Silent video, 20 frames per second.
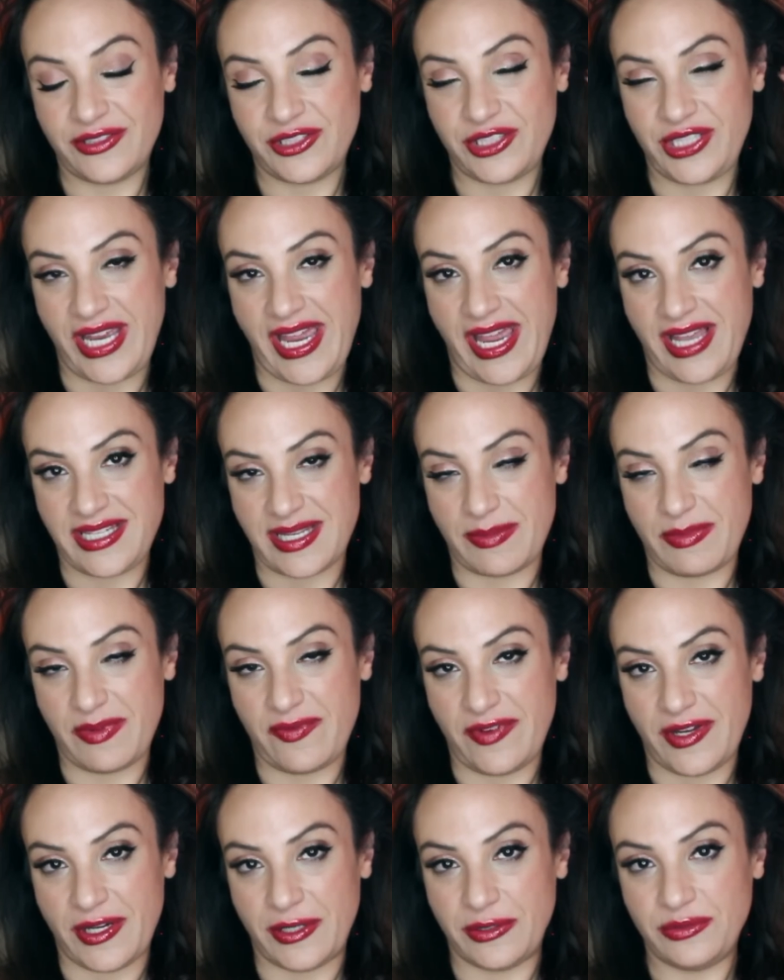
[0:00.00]
she hangs up the
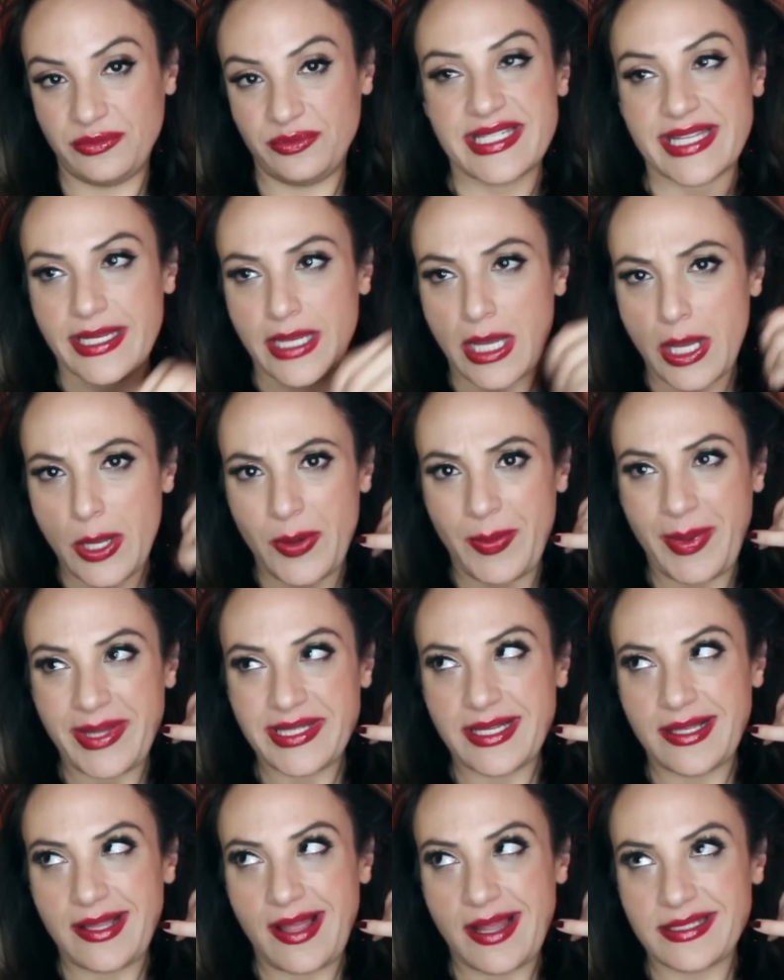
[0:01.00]
phone. It's like, oh,
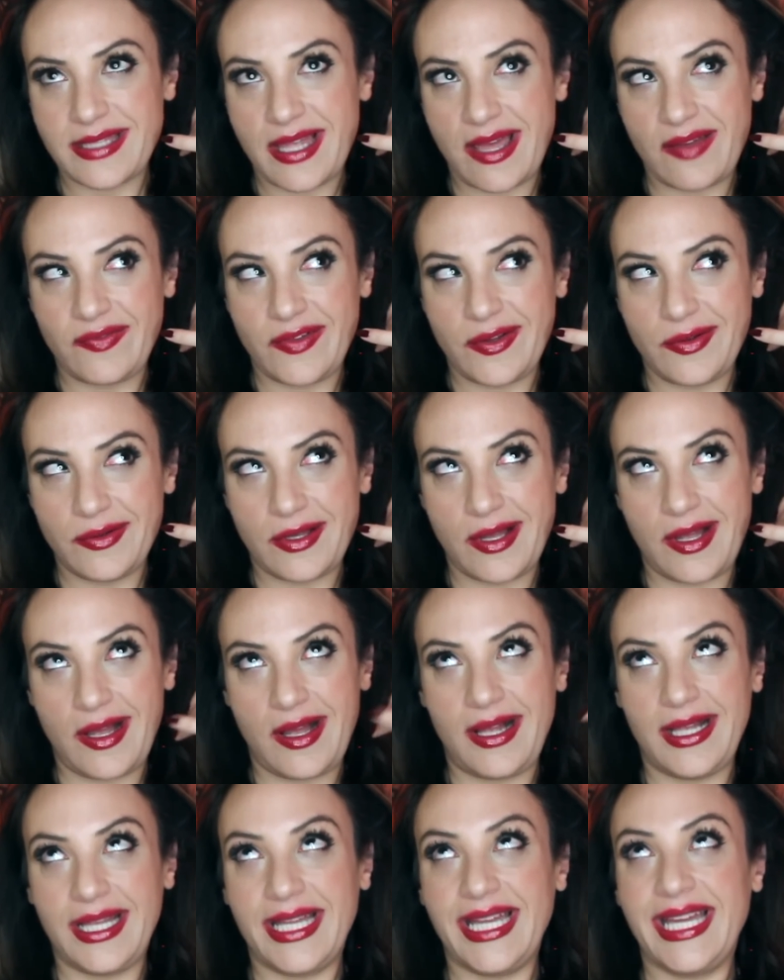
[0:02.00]
must have lost that phone
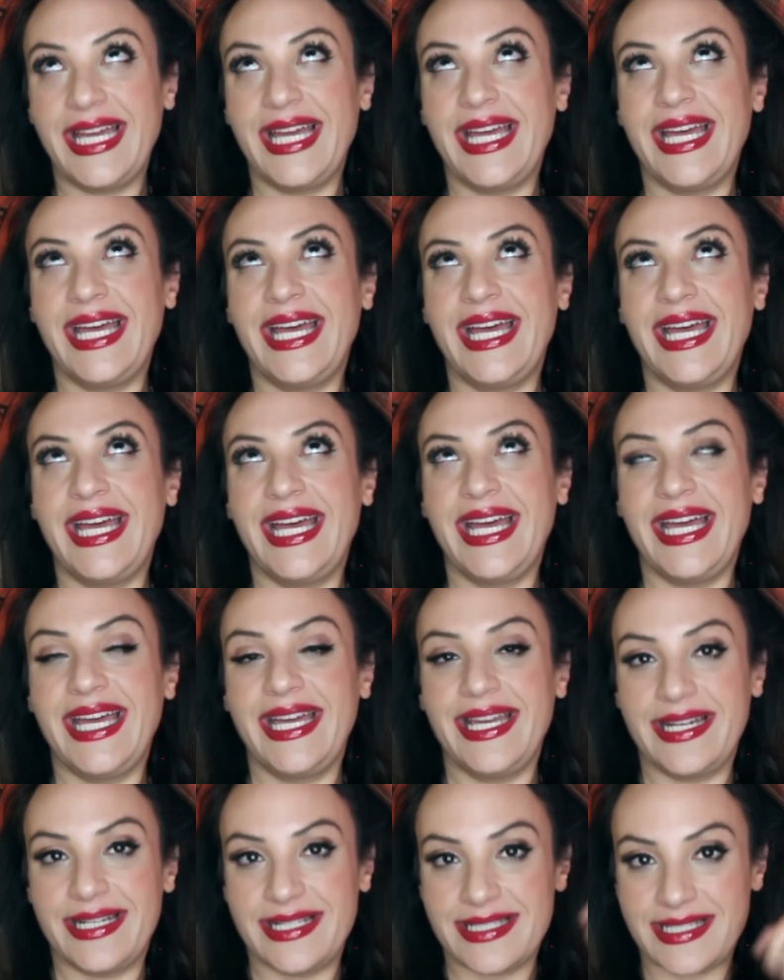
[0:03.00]
call.
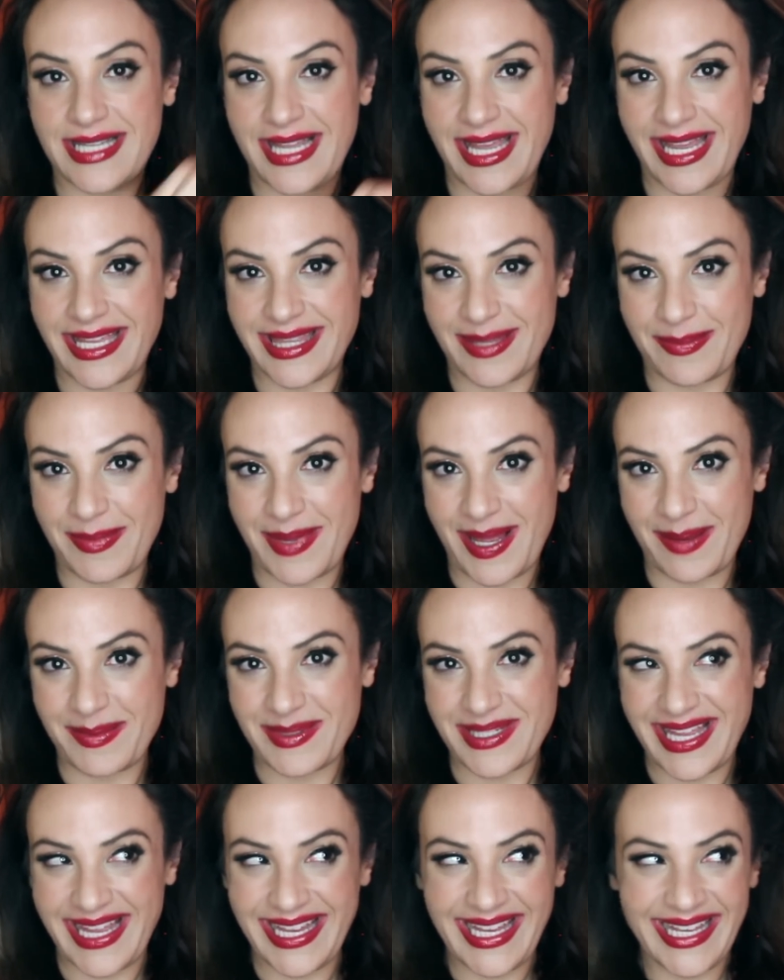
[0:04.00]
And it's like, the
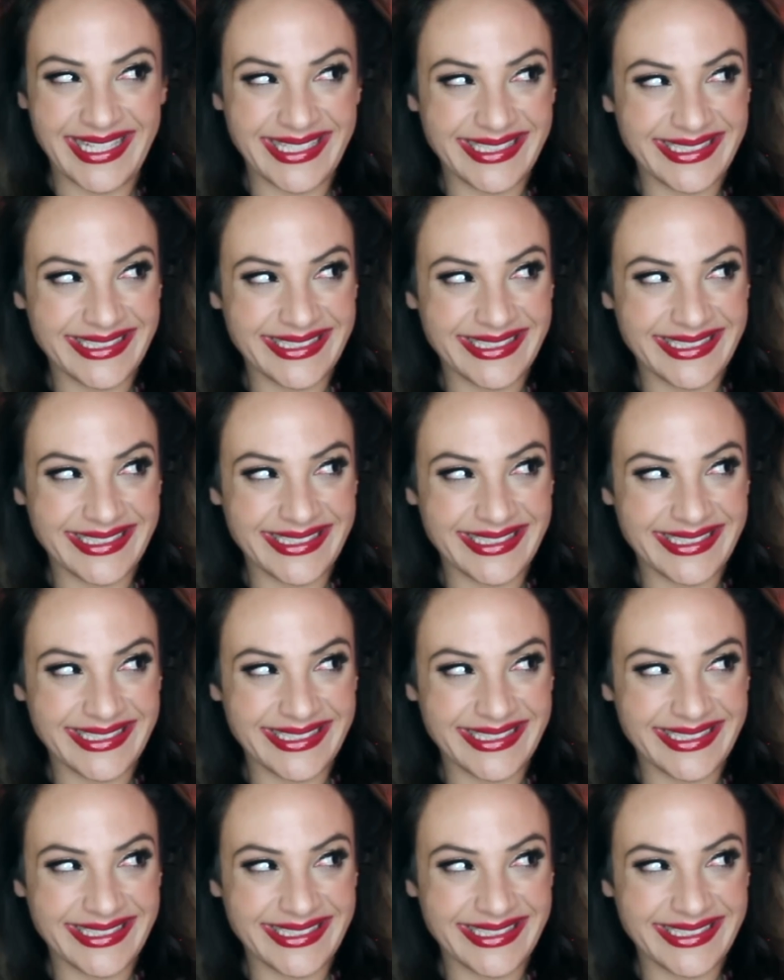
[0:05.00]
mom's like,